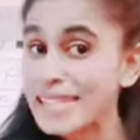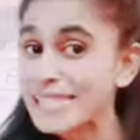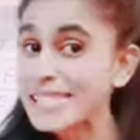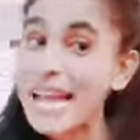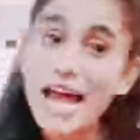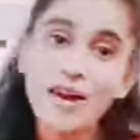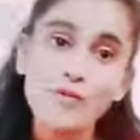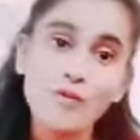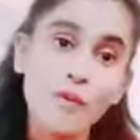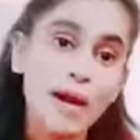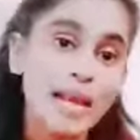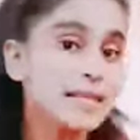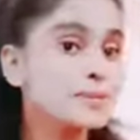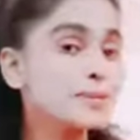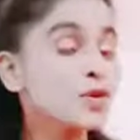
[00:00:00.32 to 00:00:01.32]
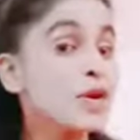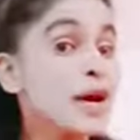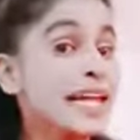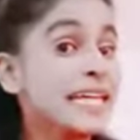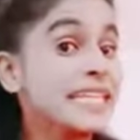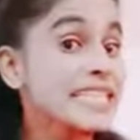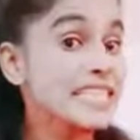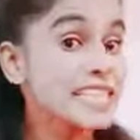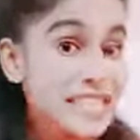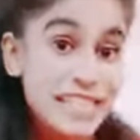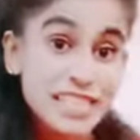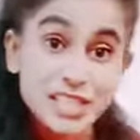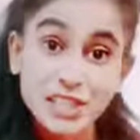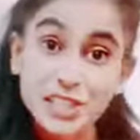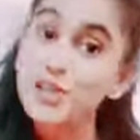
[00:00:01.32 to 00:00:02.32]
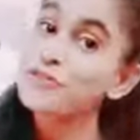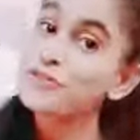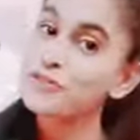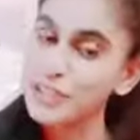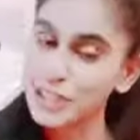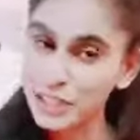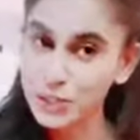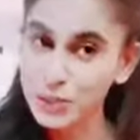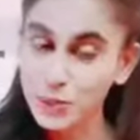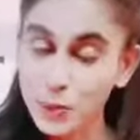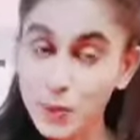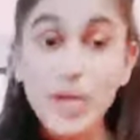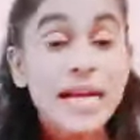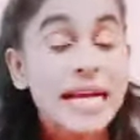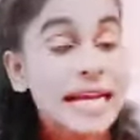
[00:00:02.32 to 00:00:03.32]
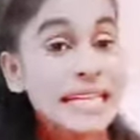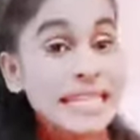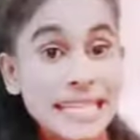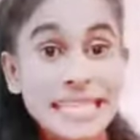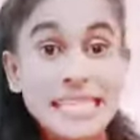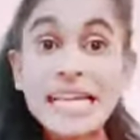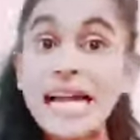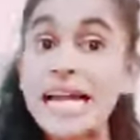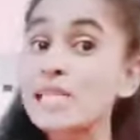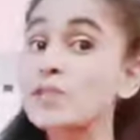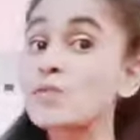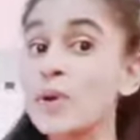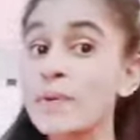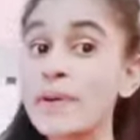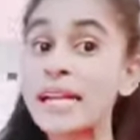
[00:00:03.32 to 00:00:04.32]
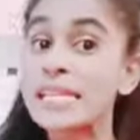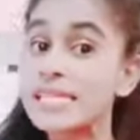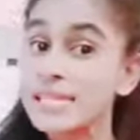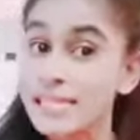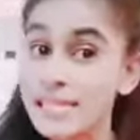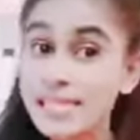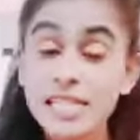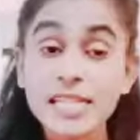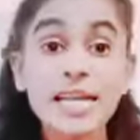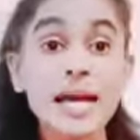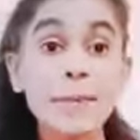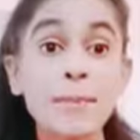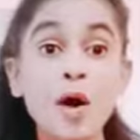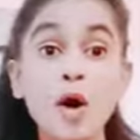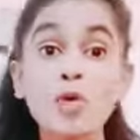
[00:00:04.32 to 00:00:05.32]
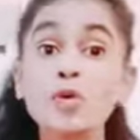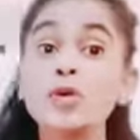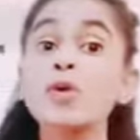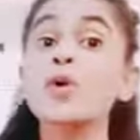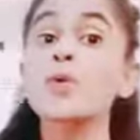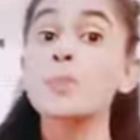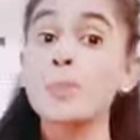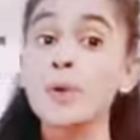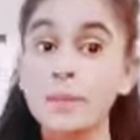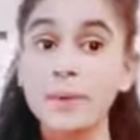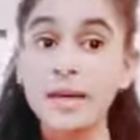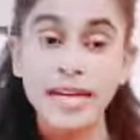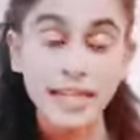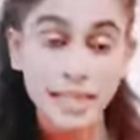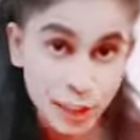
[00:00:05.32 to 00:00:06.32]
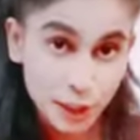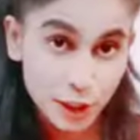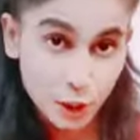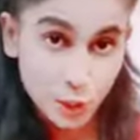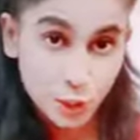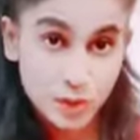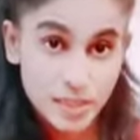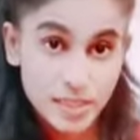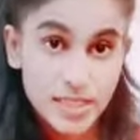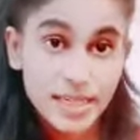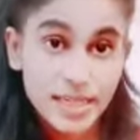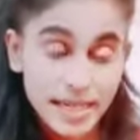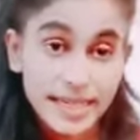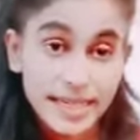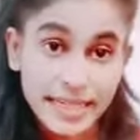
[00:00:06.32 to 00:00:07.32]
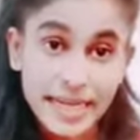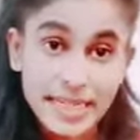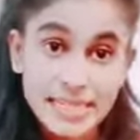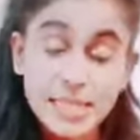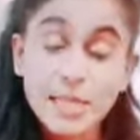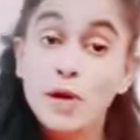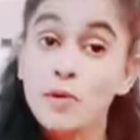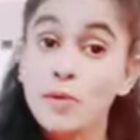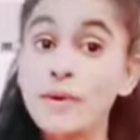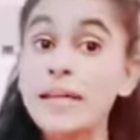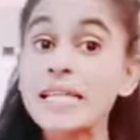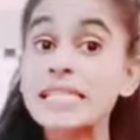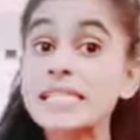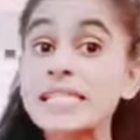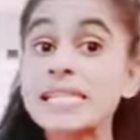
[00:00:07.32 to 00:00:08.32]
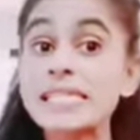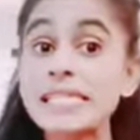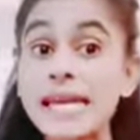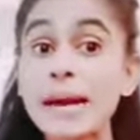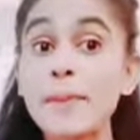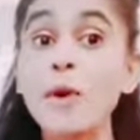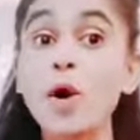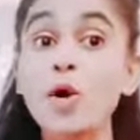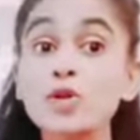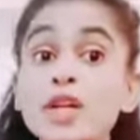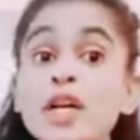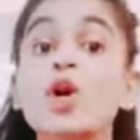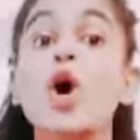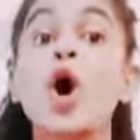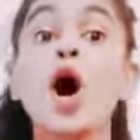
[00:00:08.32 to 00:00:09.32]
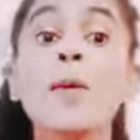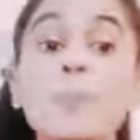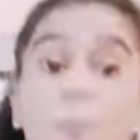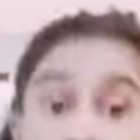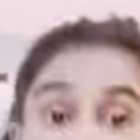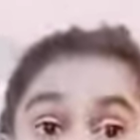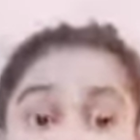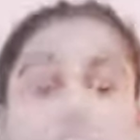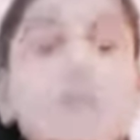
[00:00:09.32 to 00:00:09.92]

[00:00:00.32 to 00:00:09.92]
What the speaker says: and welcome to another session of tissue. Yes guys, we were discussing about your permanent tissues. Yes, we were discussing about the complex